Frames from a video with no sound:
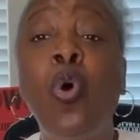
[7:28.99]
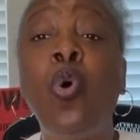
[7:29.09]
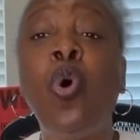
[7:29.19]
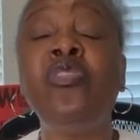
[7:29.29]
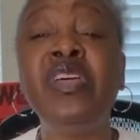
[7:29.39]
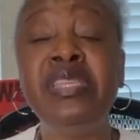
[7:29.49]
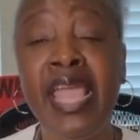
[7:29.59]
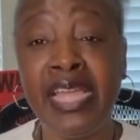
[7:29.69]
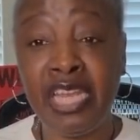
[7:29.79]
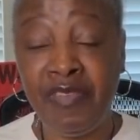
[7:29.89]
all the
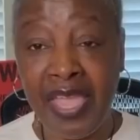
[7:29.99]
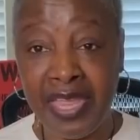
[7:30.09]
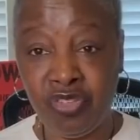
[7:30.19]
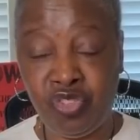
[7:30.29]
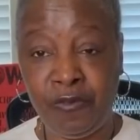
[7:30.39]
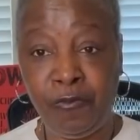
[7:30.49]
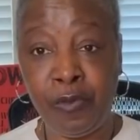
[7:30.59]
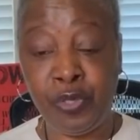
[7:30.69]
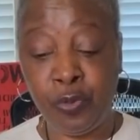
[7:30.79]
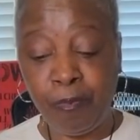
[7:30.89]
negative energy
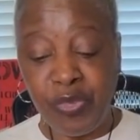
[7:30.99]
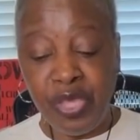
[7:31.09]
from you.